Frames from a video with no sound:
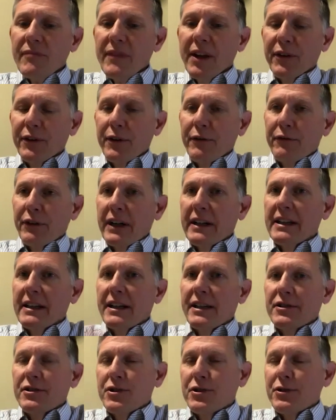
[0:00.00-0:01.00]
the
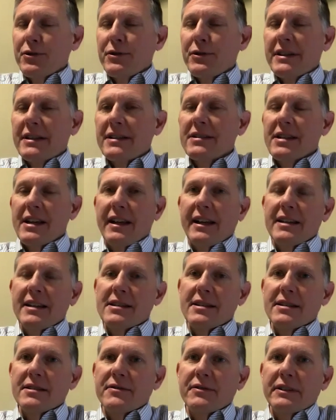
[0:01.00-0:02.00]
funny issue is, I
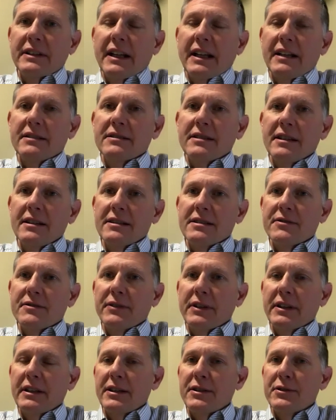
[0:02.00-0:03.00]
guess it's not as
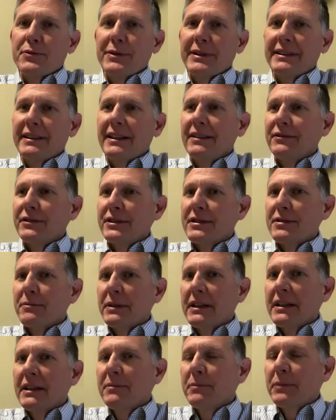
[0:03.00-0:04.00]
funny as we'd love it to
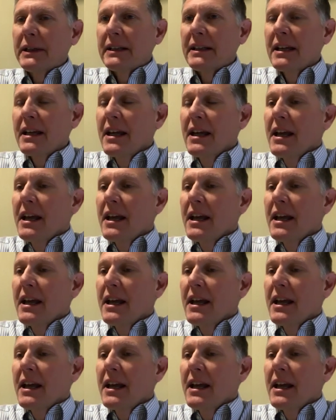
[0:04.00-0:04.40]
be, but,